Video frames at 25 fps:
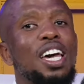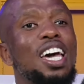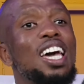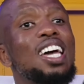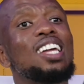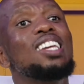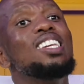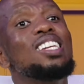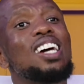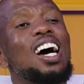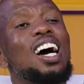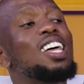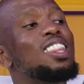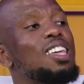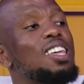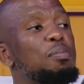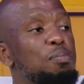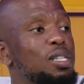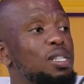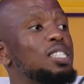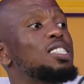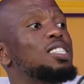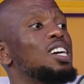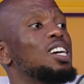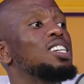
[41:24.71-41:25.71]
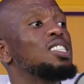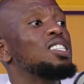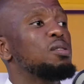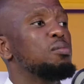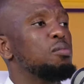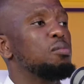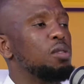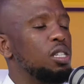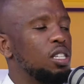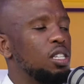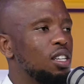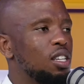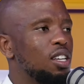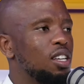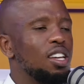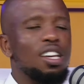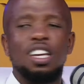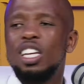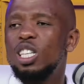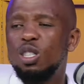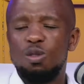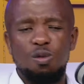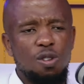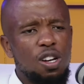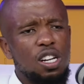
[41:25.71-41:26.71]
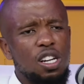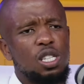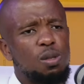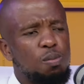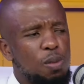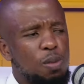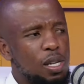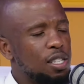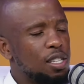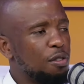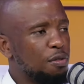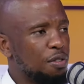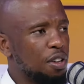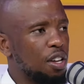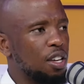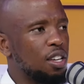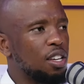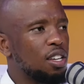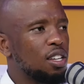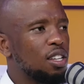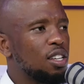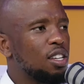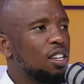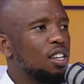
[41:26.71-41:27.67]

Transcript: any other besides me. Mm. It's very specific.